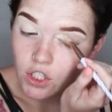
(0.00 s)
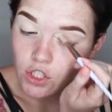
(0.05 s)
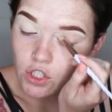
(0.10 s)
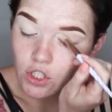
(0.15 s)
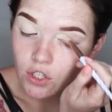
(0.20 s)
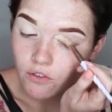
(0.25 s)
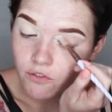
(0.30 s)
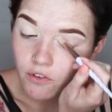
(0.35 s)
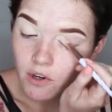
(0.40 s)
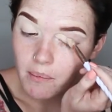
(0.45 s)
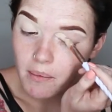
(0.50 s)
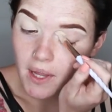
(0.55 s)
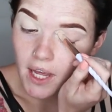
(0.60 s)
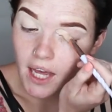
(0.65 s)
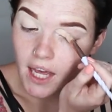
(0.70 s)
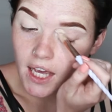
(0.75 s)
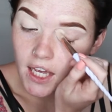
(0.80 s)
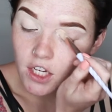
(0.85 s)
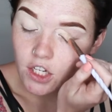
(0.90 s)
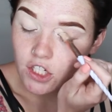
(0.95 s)
So from the
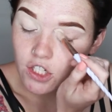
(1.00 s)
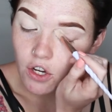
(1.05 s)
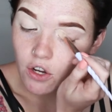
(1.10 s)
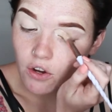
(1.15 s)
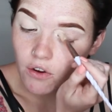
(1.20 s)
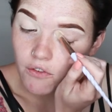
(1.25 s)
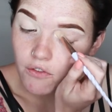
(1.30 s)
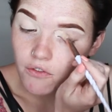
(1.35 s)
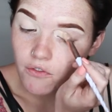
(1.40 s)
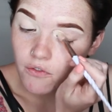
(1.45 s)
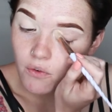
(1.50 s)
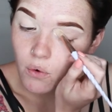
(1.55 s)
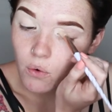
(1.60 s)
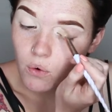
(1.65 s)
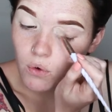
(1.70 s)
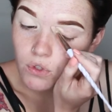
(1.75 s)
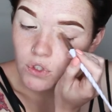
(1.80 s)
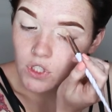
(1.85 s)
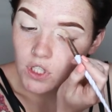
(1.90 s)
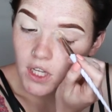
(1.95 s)
age of
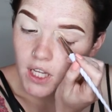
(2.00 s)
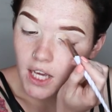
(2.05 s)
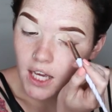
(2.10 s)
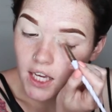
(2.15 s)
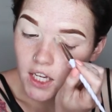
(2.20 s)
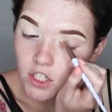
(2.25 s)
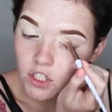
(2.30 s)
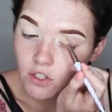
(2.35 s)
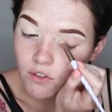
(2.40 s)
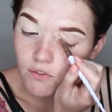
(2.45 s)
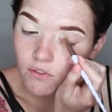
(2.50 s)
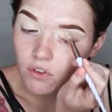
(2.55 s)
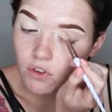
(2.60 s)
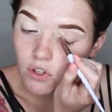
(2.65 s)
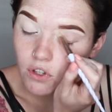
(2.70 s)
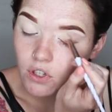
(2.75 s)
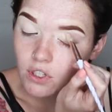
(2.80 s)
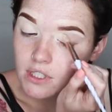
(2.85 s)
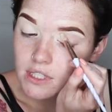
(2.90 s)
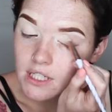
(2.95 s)
four to the age of
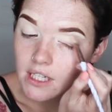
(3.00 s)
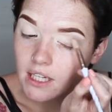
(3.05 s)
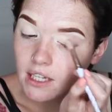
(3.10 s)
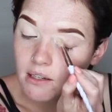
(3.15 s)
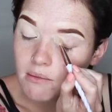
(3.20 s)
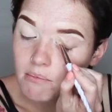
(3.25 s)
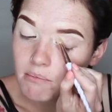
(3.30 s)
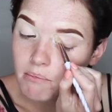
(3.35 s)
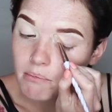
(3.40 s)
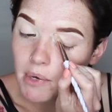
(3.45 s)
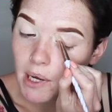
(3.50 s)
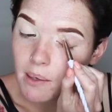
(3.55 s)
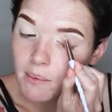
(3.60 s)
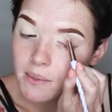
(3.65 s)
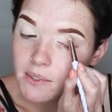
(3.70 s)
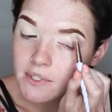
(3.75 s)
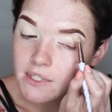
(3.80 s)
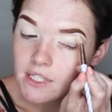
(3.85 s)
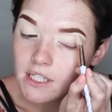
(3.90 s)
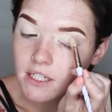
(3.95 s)
thirteen,
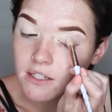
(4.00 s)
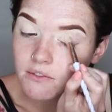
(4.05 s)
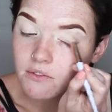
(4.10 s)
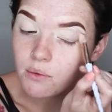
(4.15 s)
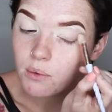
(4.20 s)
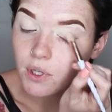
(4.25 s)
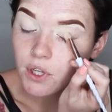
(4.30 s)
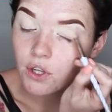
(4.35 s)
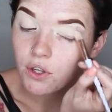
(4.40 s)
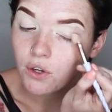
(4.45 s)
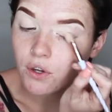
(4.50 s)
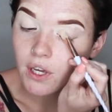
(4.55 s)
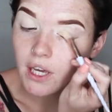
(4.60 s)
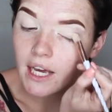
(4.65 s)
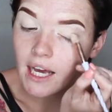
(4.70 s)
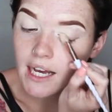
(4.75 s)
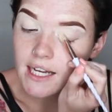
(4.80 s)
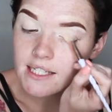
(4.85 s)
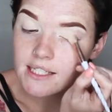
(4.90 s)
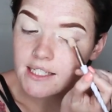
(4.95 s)
Bubbles lived with her
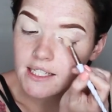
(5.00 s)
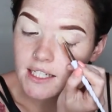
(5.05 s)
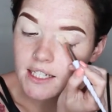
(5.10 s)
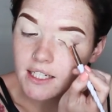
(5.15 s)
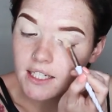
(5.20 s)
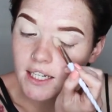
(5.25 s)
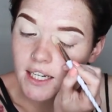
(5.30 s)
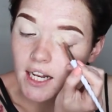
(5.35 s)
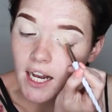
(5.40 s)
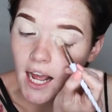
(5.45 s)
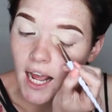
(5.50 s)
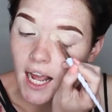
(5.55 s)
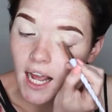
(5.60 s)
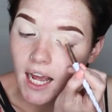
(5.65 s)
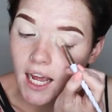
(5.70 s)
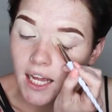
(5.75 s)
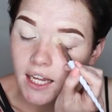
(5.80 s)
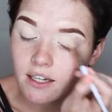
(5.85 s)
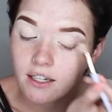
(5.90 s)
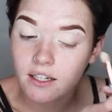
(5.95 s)
cousin,
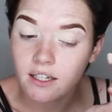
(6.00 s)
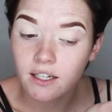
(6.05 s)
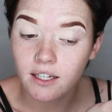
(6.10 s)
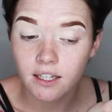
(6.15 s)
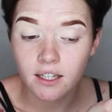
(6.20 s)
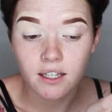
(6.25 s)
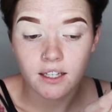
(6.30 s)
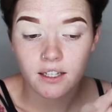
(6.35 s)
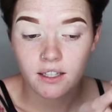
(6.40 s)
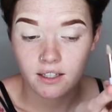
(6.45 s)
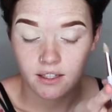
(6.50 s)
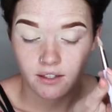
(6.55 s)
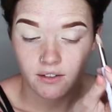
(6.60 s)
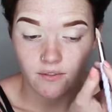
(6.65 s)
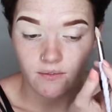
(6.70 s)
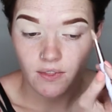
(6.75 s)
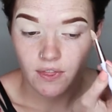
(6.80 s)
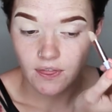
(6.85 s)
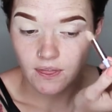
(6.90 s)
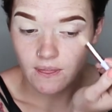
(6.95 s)
and
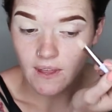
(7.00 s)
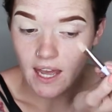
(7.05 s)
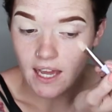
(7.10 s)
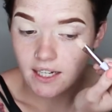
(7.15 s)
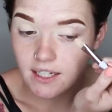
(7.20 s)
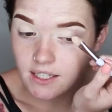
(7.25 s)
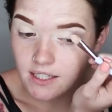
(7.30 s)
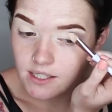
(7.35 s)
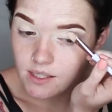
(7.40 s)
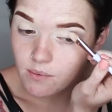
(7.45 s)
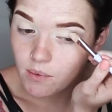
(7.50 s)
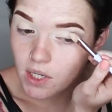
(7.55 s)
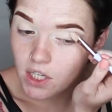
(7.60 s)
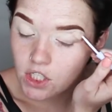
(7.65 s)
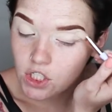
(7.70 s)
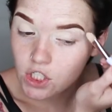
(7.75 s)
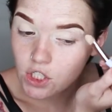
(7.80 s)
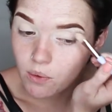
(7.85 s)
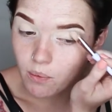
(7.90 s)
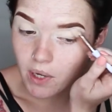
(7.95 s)
that is where
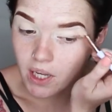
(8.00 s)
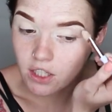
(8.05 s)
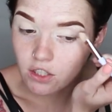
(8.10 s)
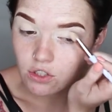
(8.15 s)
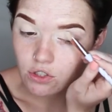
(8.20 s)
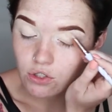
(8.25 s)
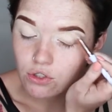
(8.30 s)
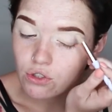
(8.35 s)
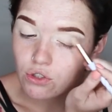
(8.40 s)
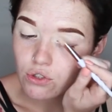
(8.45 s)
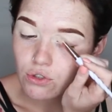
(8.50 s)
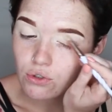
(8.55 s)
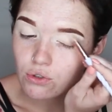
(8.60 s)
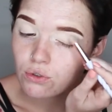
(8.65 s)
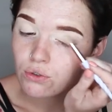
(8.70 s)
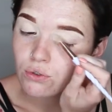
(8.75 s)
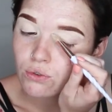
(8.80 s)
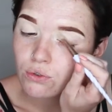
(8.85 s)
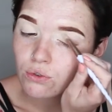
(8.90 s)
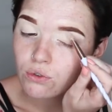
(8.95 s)
she went
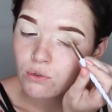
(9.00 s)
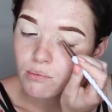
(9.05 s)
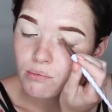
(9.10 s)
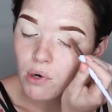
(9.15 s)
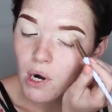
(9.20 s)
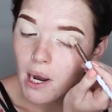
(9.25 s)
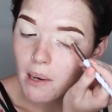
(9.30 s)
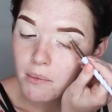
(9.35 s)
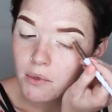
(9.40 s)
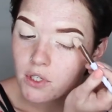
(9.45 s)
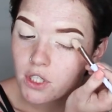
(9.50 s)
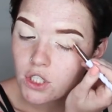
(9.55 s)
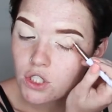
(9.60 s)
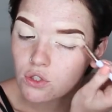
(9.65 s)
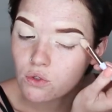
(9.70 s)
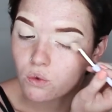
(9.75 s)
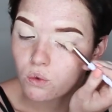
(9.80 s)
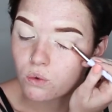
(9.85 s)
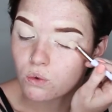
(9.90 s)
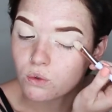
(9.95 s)
to primary
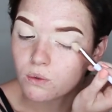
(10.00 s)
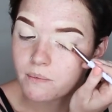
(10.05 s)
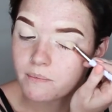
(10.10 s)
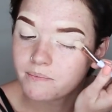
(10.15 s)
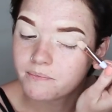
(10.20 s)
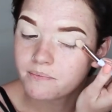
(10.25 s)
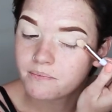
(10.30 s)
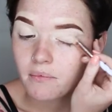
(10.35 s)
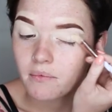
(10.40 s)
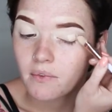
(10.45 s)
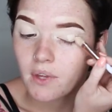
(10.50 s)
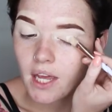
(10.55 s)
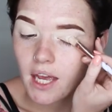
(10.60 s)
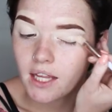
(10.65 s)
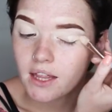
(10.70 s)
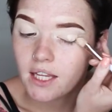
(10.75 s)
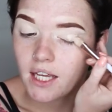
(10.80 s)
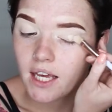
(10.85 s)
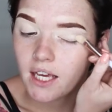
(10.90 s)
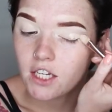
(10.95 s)
school.
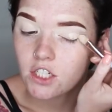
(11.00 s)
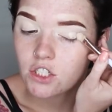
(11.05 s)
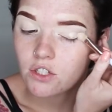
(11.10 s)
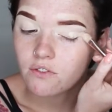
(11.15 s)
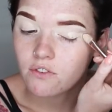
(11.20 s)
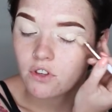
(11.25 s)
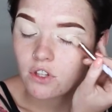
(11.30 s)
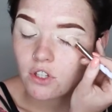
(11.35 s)
At the age of